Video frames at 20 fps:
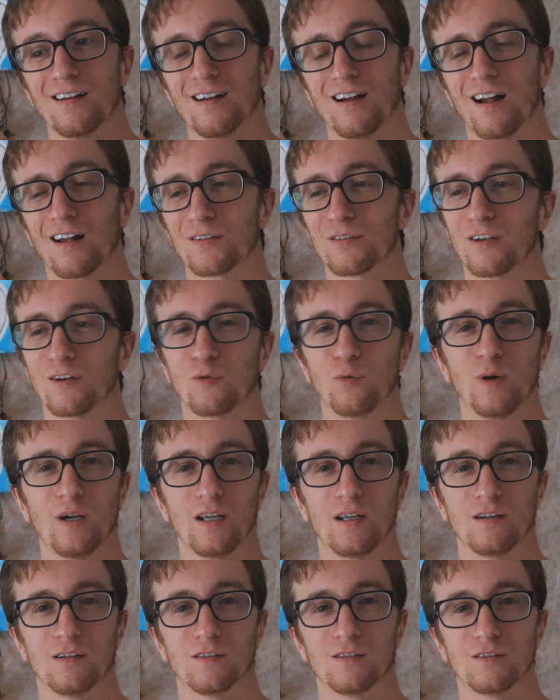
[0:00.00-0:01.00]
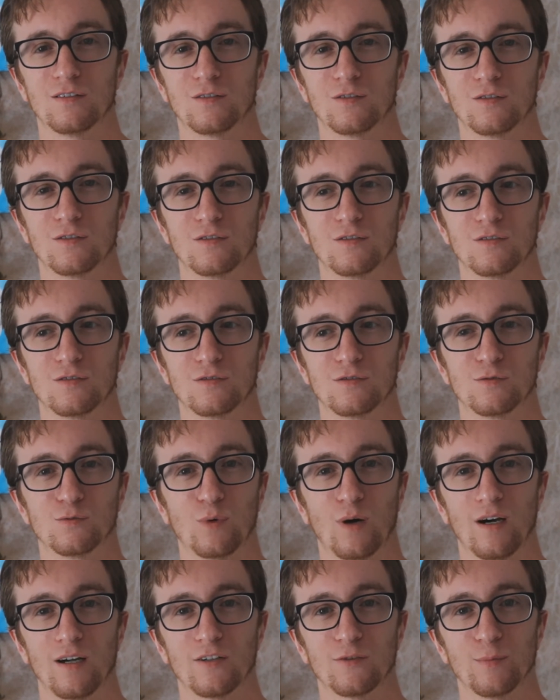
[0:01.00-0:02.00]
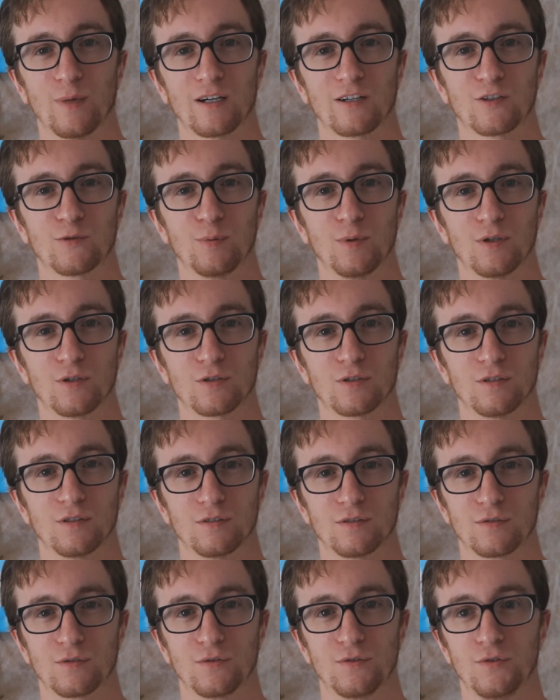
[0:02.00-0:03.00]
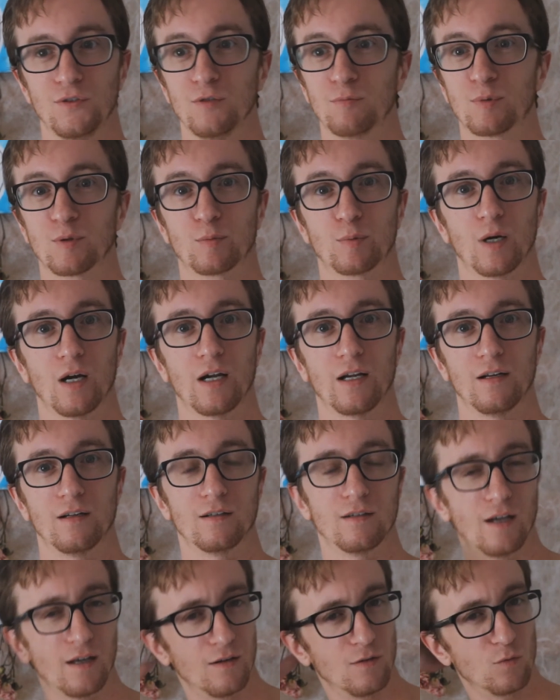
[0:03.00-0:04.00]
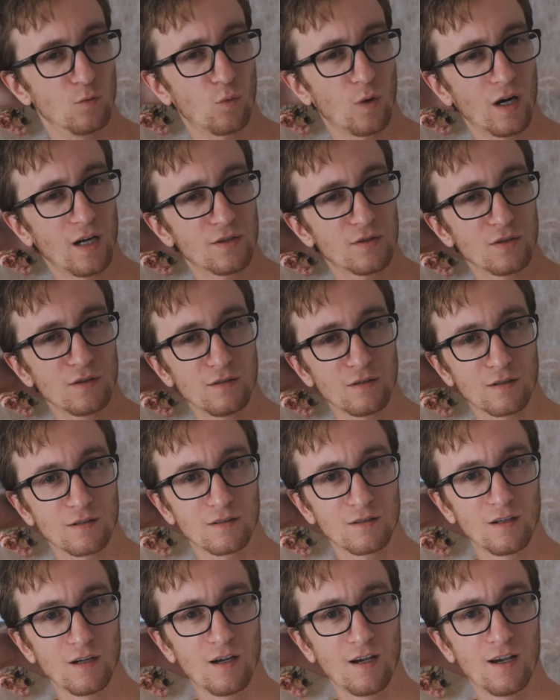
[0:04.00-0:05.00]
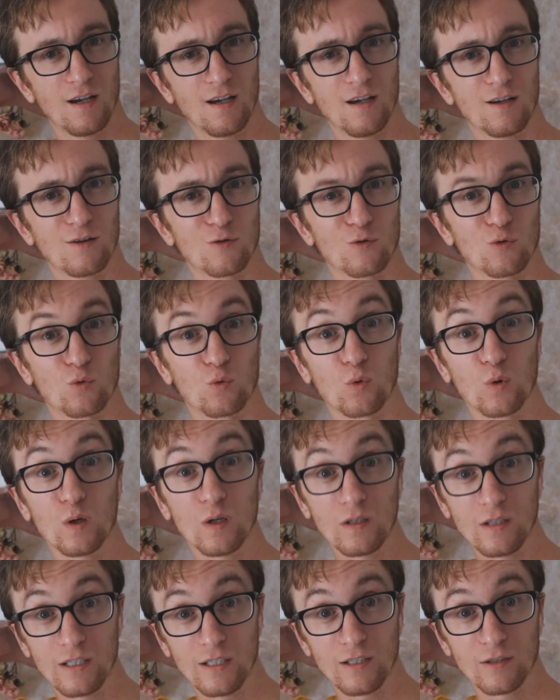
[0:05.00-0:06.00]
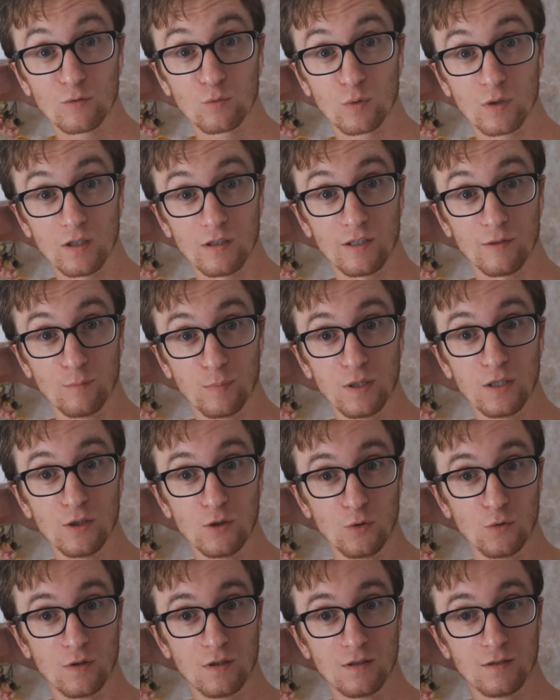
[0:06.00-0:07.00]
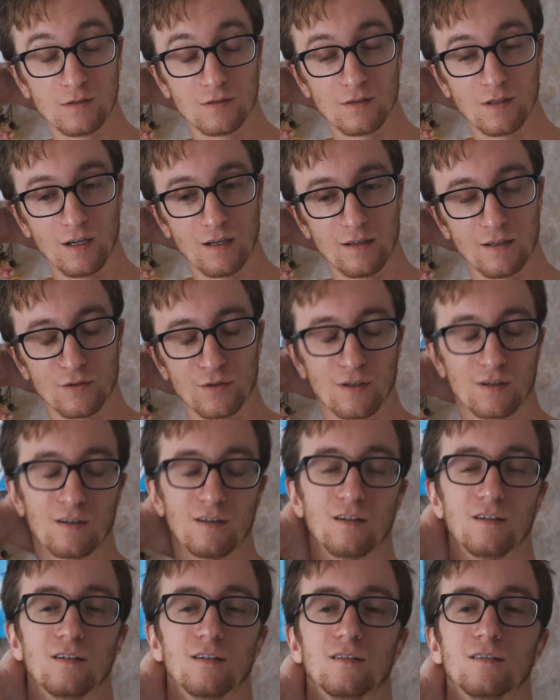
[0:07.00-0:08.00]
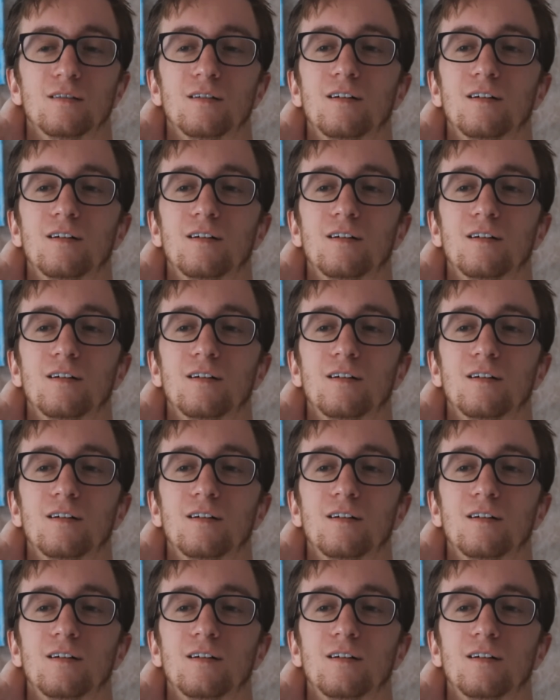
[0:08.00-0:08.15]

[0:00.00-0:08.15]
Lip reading: I was like, wait, why is my exposure super bright, and why does it look really, really blue? And I was like, oh,